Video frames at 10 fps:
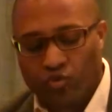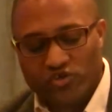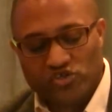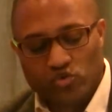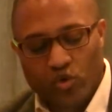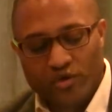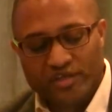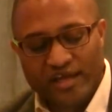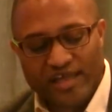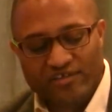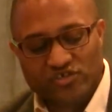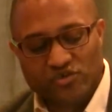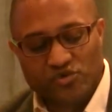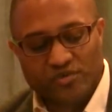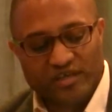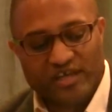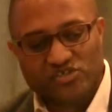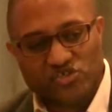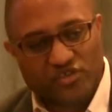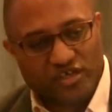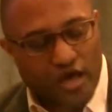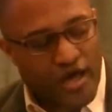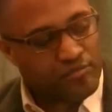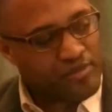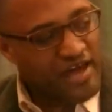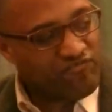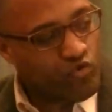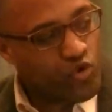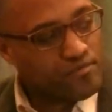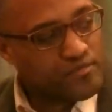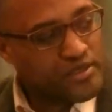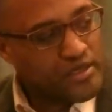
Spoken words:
Which is a word that I like to use, and it gets to the unplatform